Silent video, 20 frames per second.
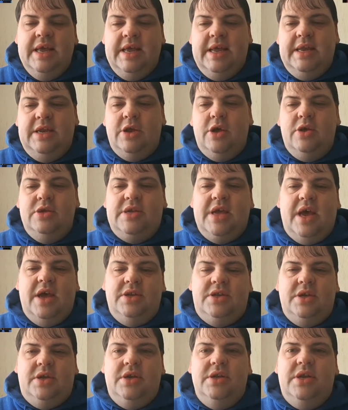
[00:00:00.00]
He knows how
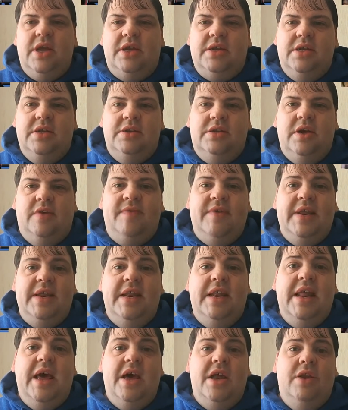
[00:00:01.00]
to conduct himself in
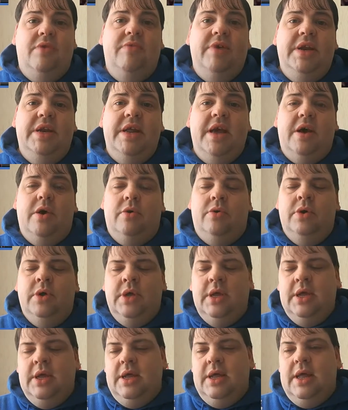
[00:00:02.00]
and out of the ring now,
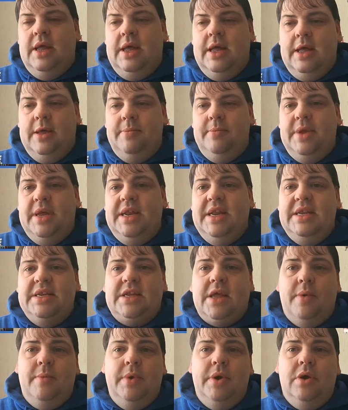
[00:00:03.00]
and he's
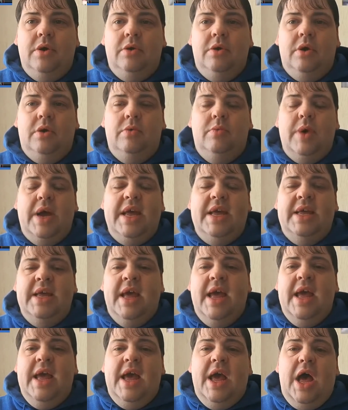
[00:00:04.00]
come a long way.
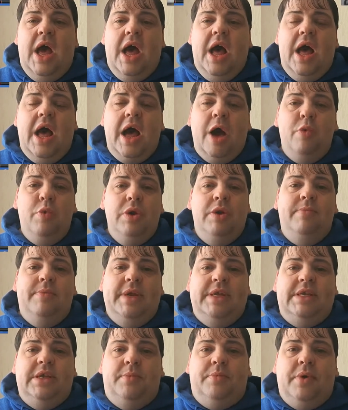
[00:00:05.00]
I wouldn't
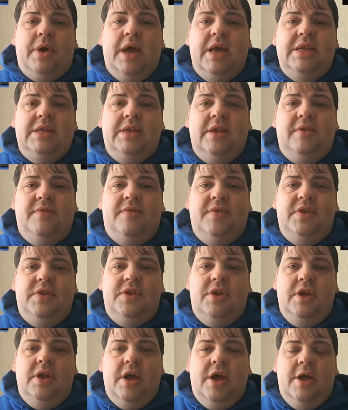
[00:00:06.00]
be surprised if
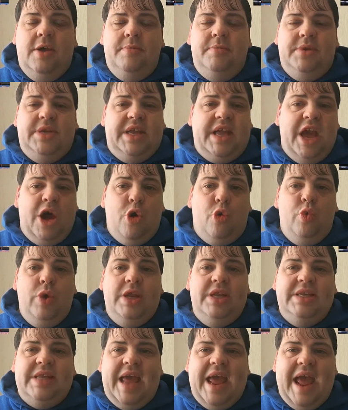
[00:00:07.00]
degale
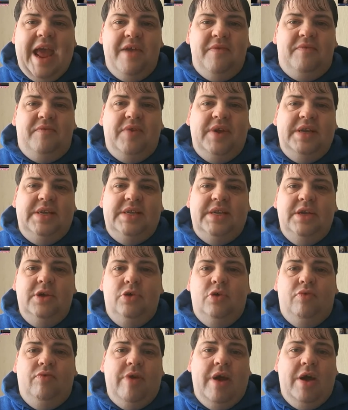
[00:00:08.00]
wins every
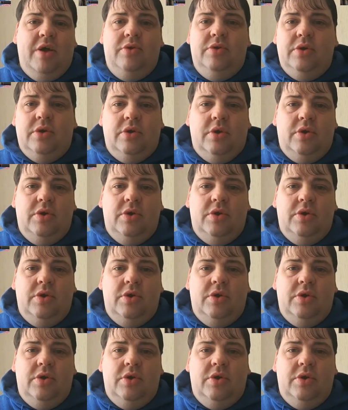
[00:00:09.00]
single round